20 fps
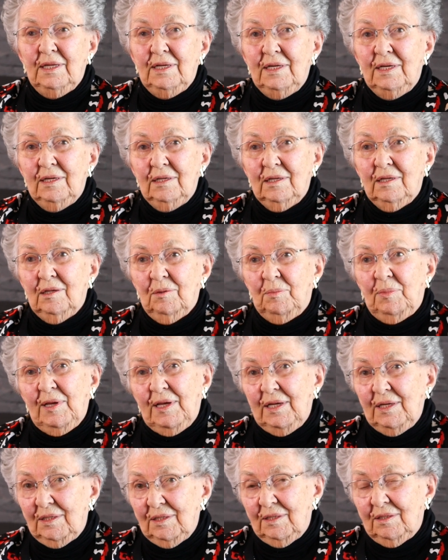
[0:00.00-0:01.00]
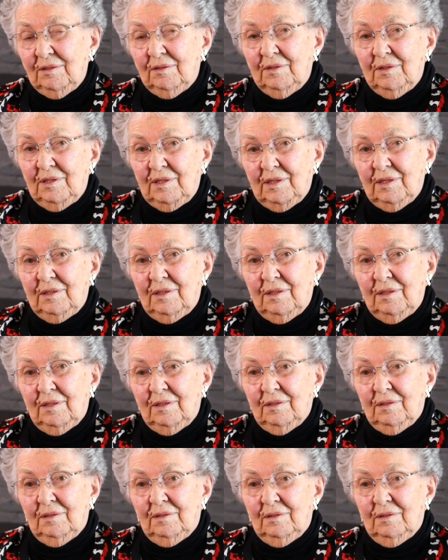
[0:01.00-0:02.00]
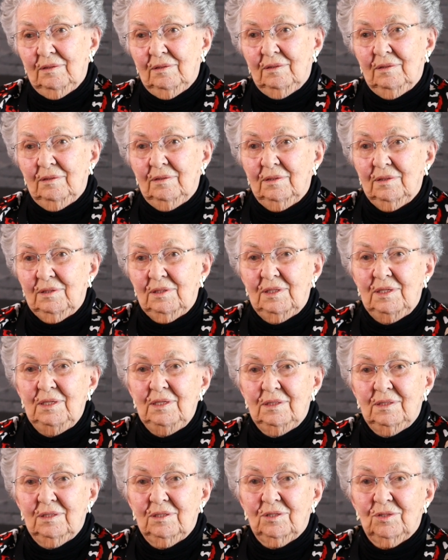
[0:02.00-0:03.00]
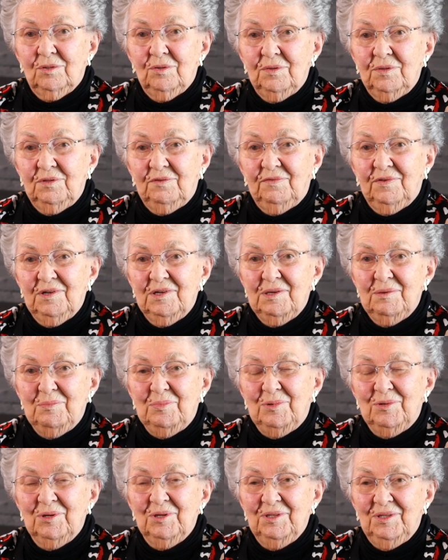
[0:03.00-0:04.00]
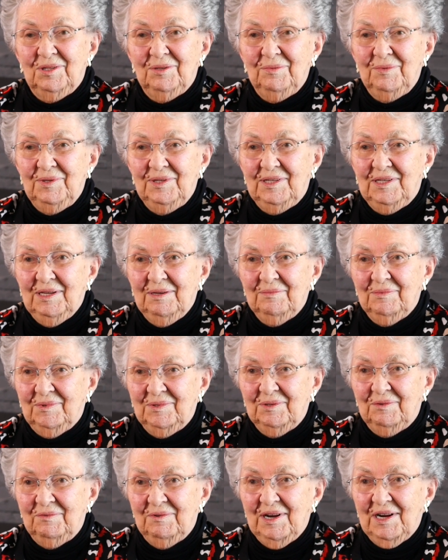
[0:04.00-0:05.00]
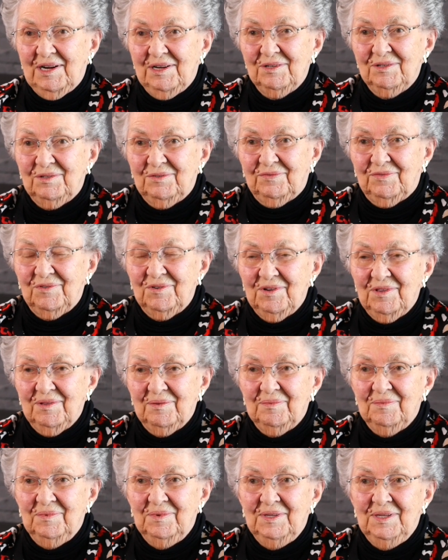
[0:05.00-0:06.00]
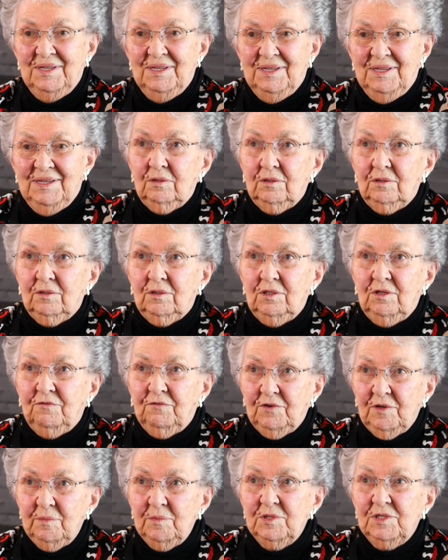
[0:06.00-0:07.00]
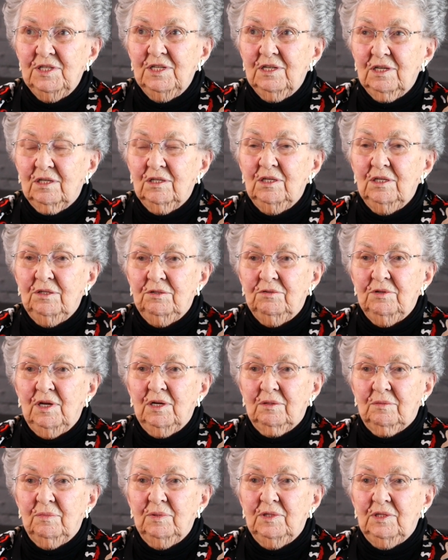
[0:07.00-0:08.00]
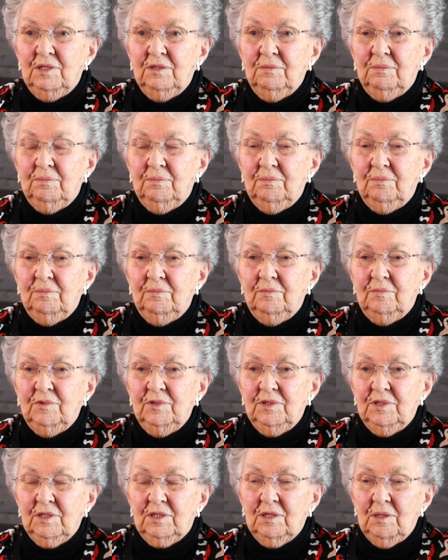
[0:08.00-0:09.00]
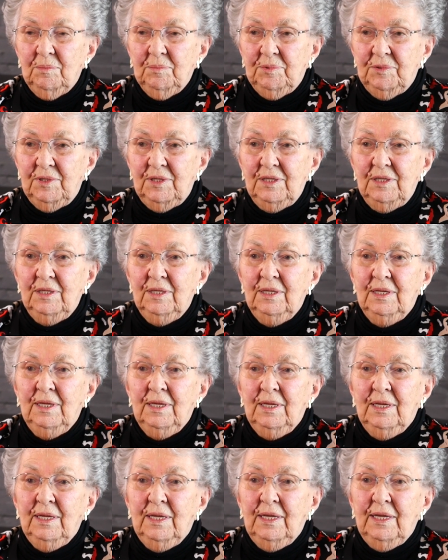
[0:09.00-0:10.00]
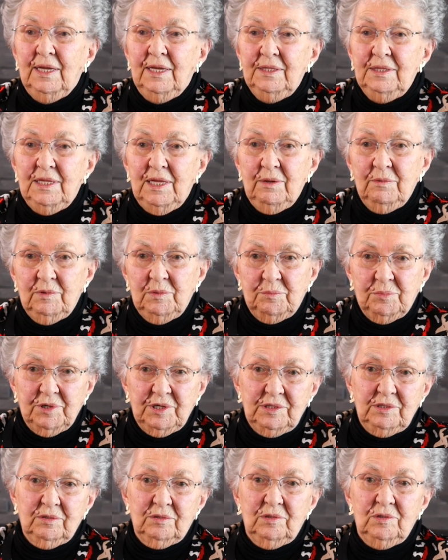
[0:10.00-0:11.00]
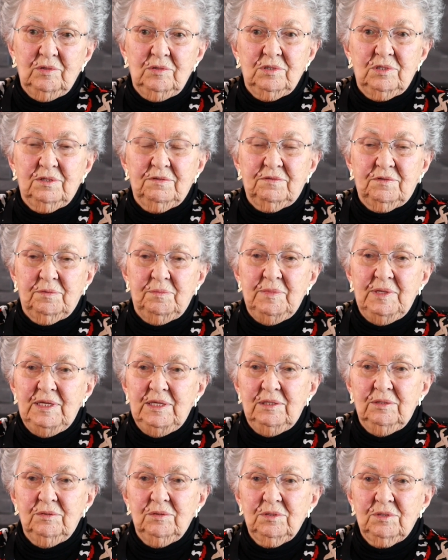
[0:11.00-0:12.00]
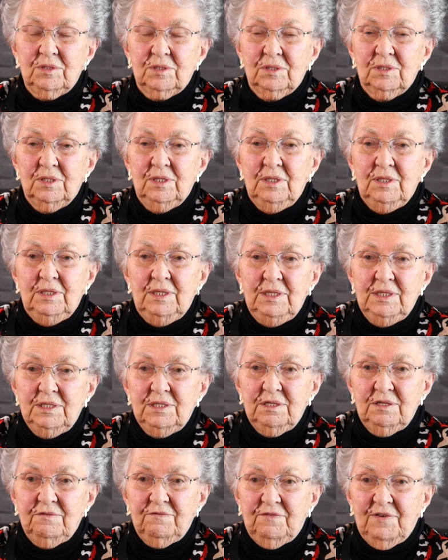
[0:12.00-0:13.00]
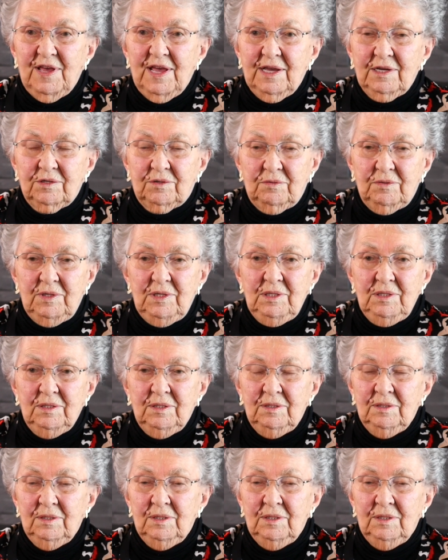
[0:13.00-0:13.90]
they didn't get paid until the end of the, the season, so it was very important that we kept good records for them. The farmers had a contract with the, with the company, and they would bring their loads of tomatoes into the factory.